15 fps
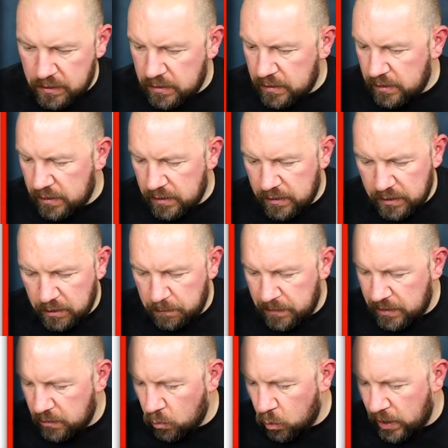get a little
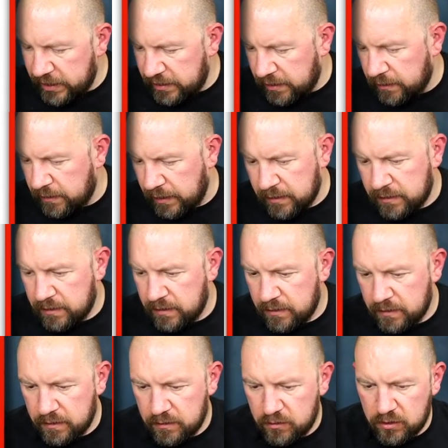bit of white, I think,
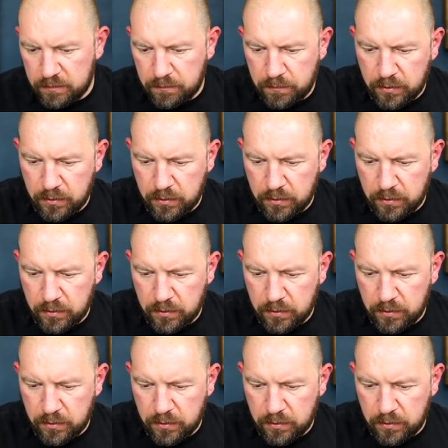and just